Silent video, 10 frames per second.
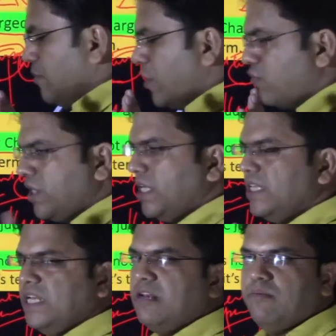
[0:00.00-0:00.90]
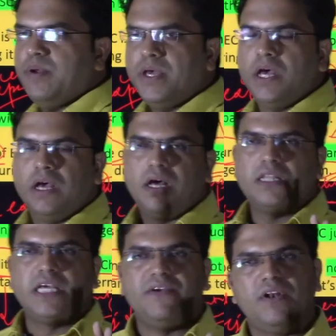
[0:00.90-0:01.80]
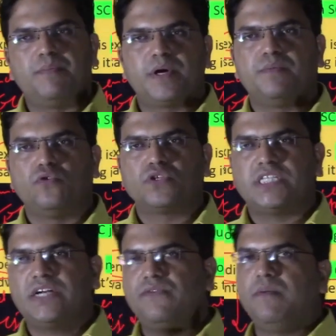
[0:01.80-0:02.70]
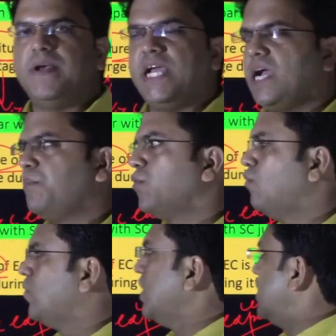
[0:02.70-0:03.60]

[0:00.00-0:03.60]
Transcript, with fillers: amount that they'll be, uh, they will propose, that will be approved,